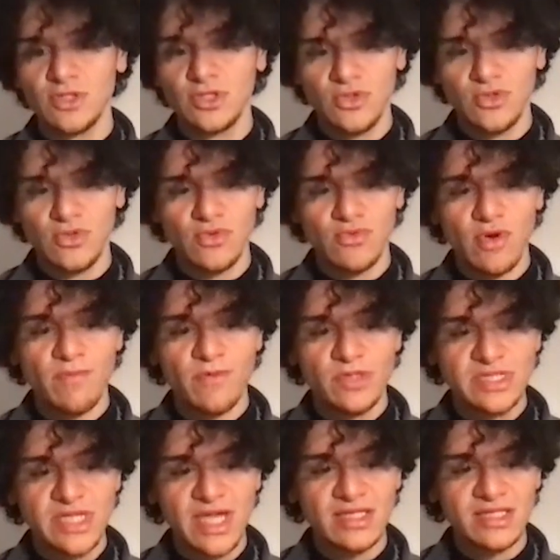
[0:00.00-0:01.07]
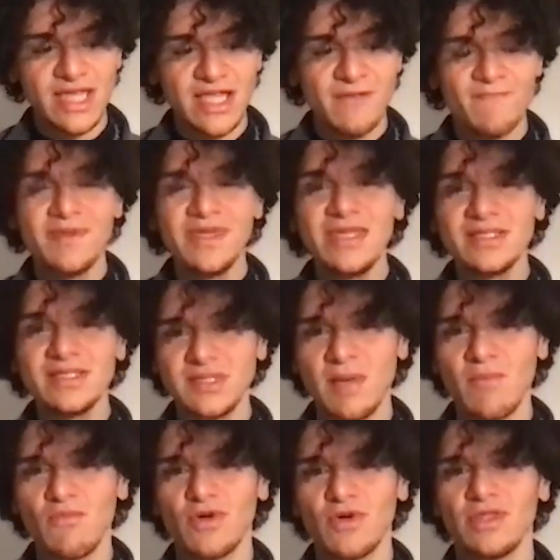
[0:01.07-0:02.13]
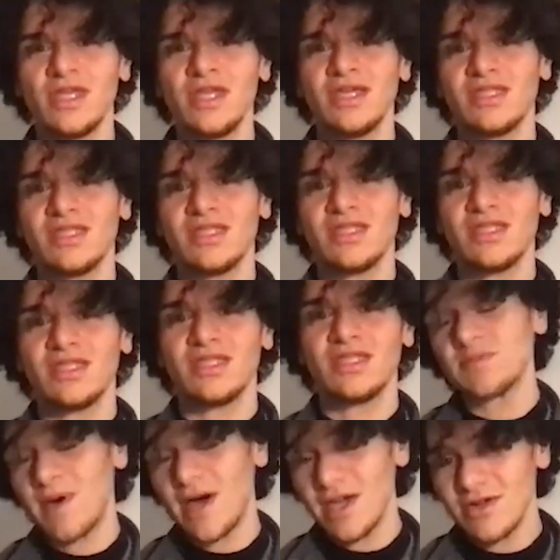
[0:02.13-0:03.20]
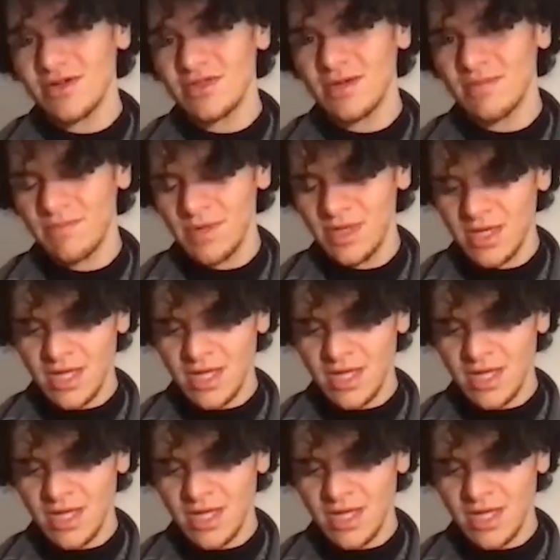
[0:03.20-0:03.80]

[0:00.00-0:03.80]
to represent and be someone that can inspire them.